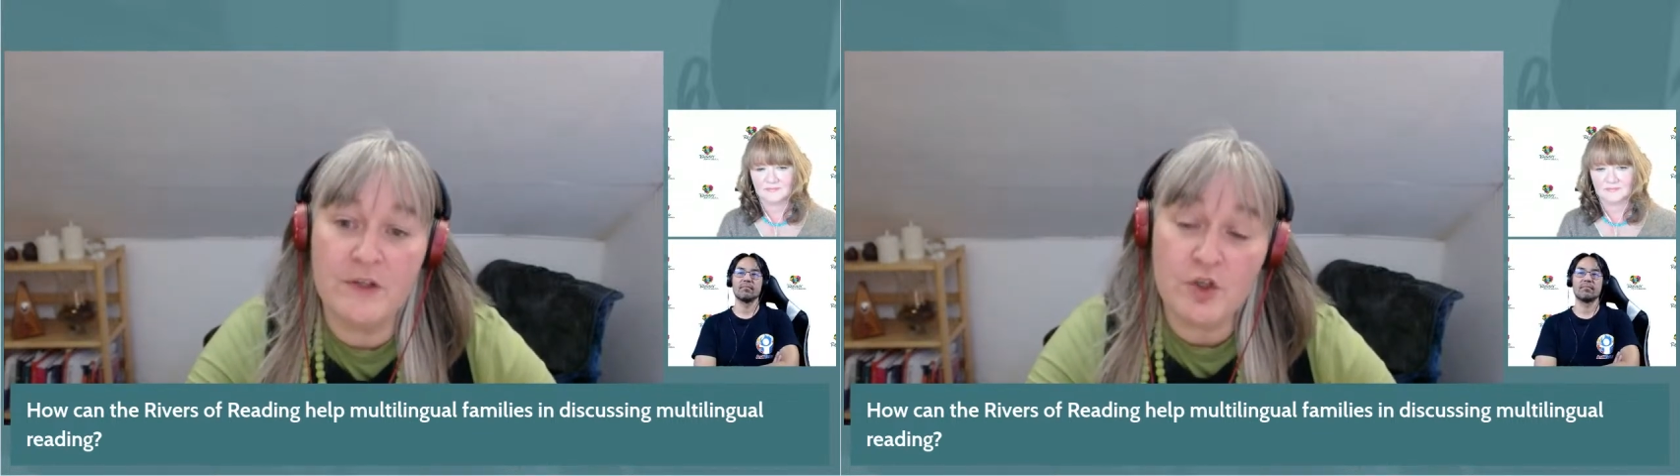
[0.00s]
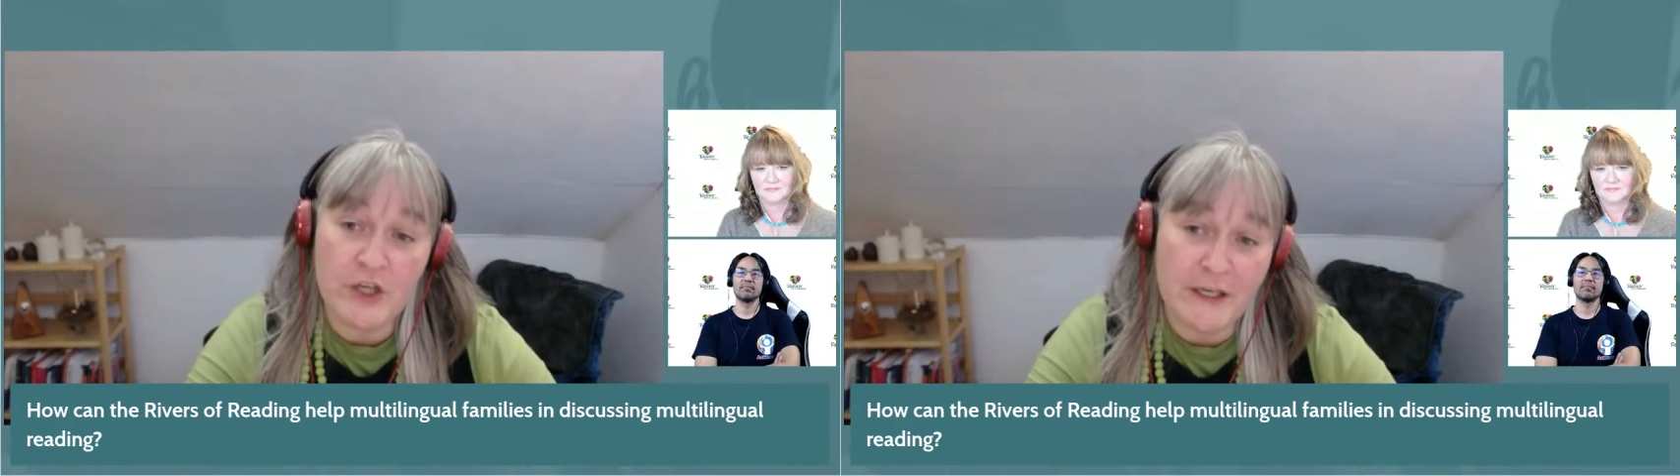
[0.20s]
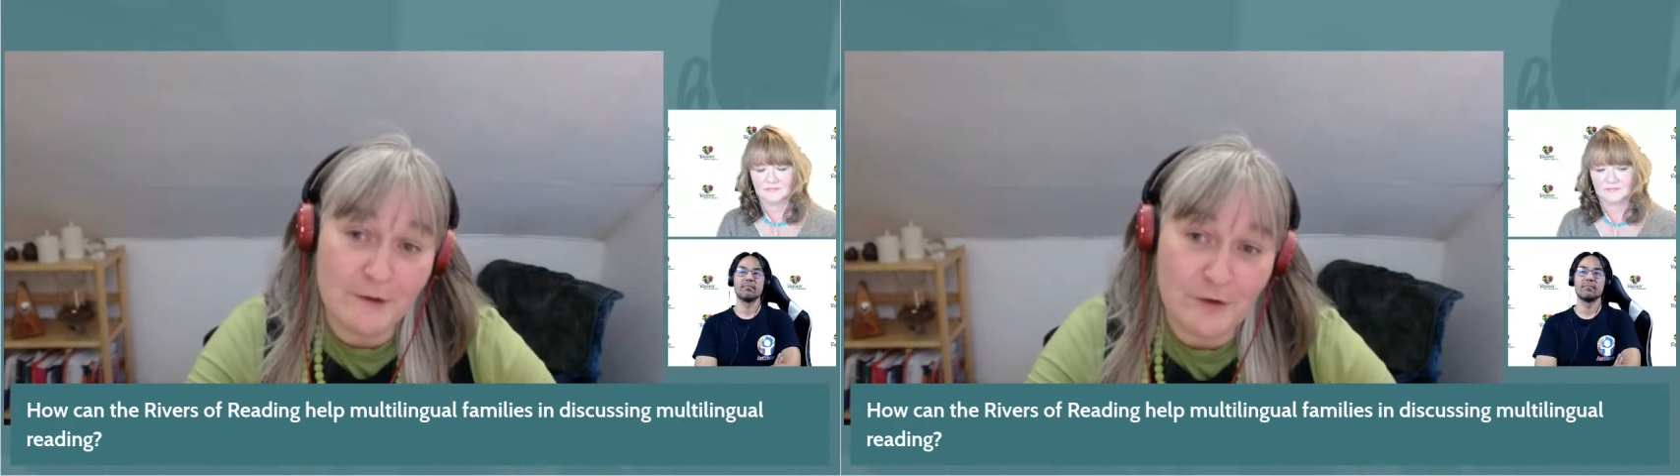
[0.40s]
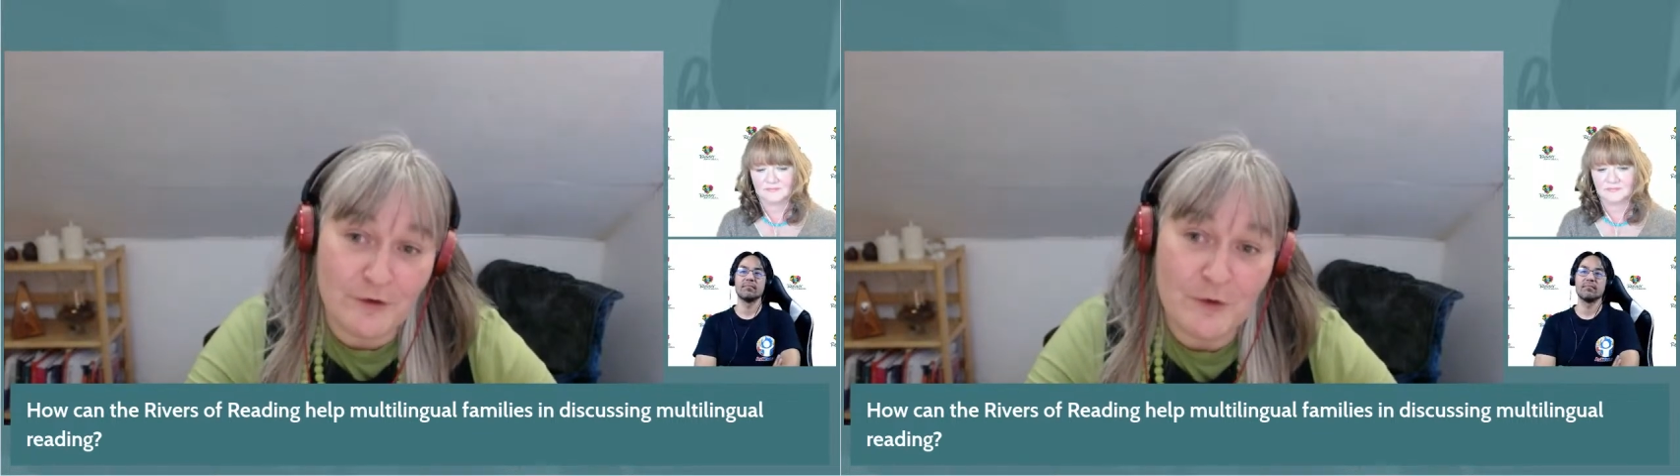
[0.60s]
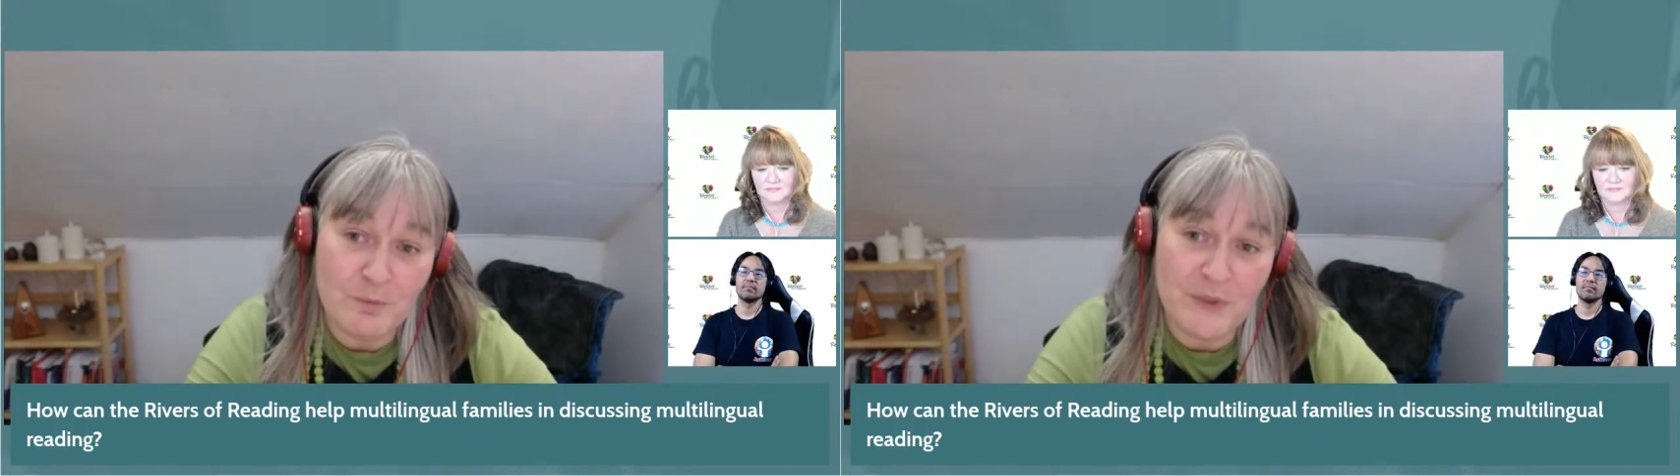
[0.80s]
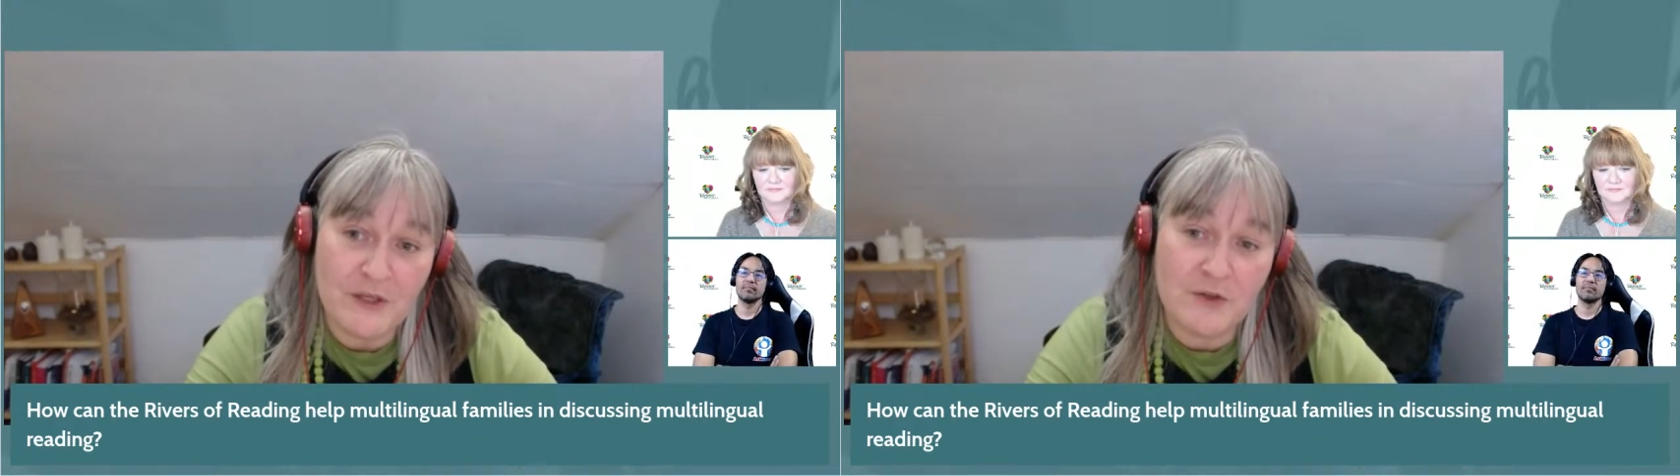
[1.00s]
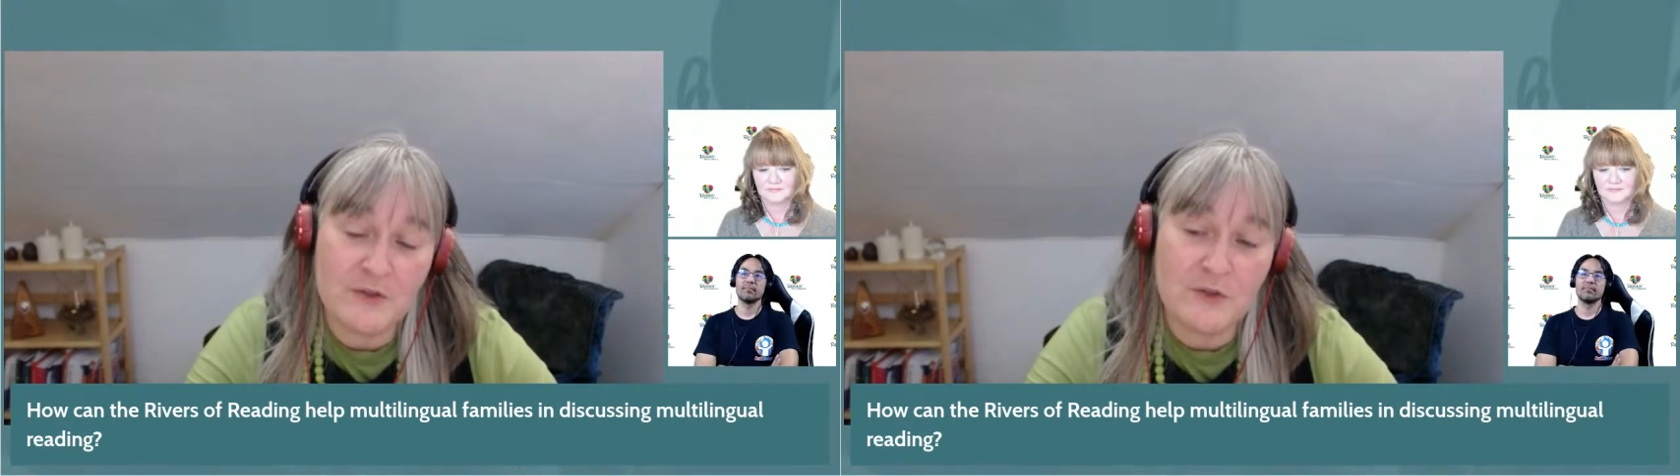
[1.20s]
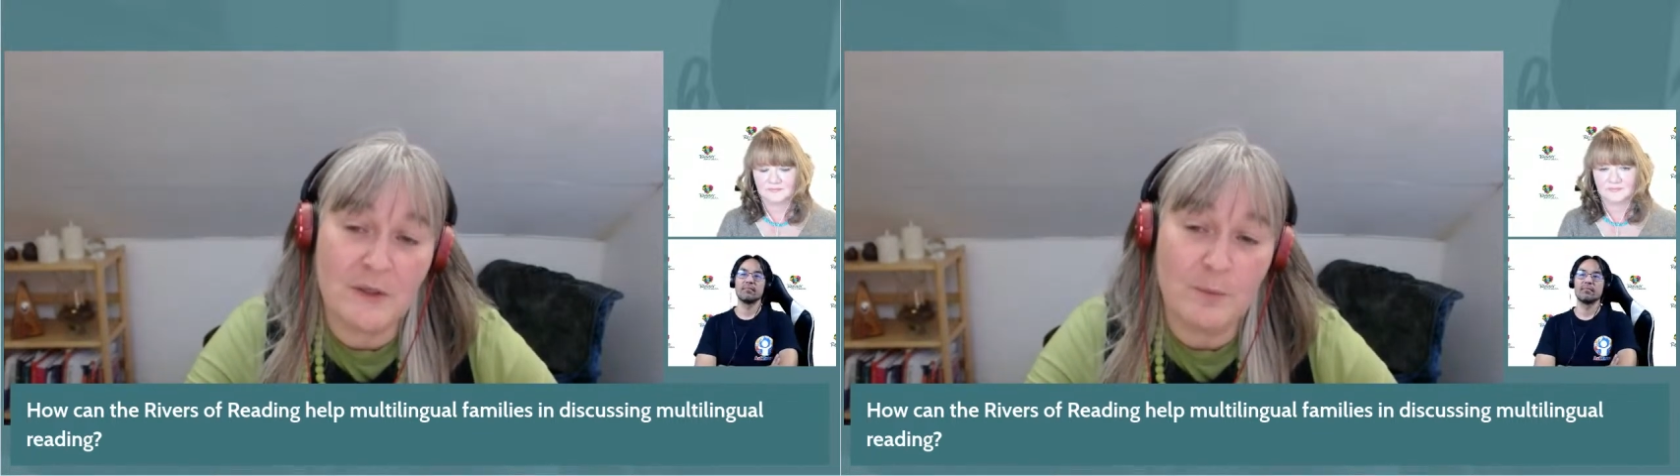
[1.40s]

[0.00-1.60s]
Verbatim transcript: children because